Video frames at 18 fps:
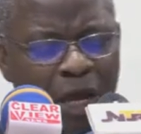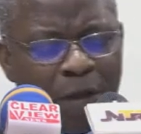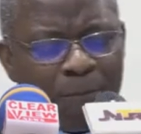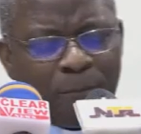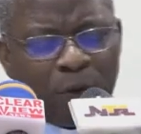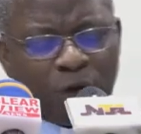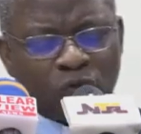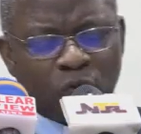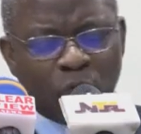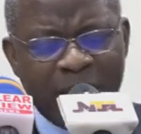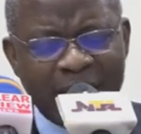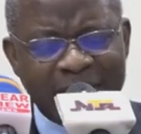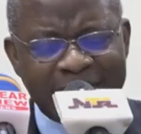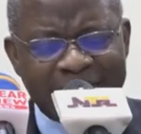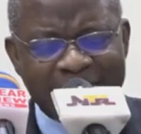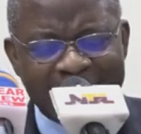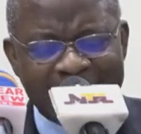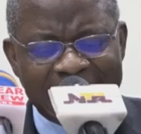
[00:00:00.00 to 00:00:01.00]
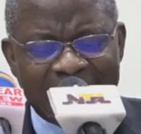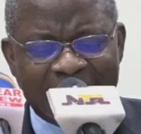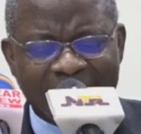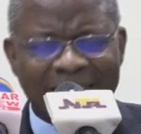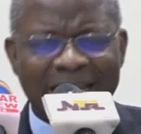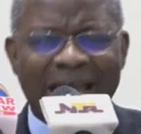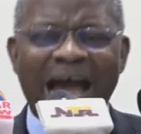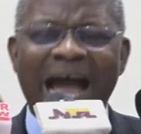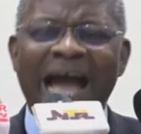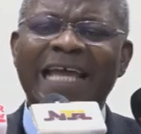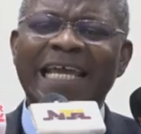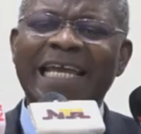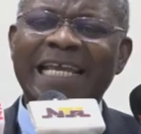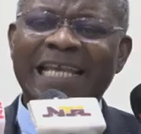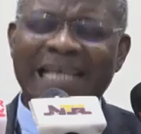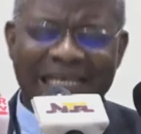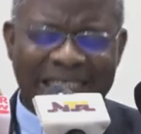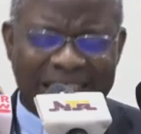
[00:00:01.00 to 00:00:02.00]
But where the leaders are
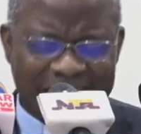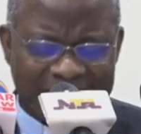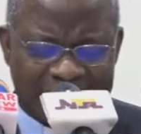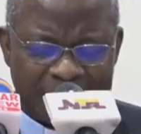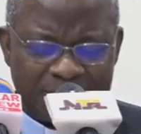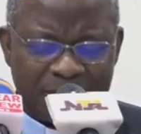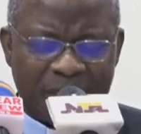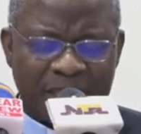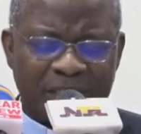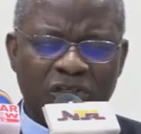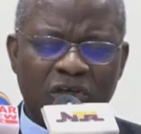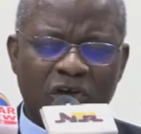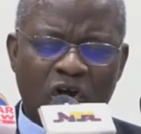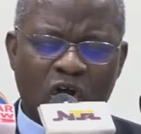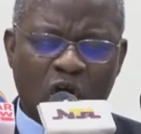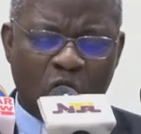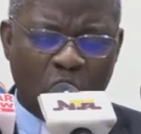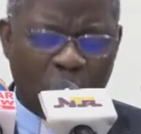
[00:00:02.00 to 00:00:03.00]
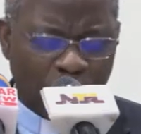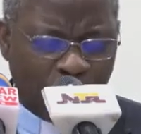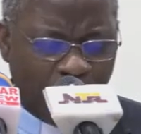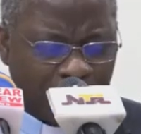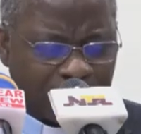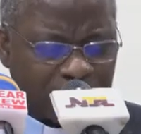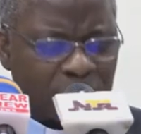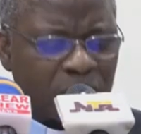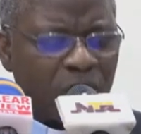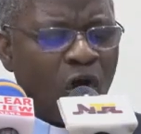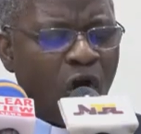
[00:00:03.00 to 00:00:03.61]
illegitimate, corrupt,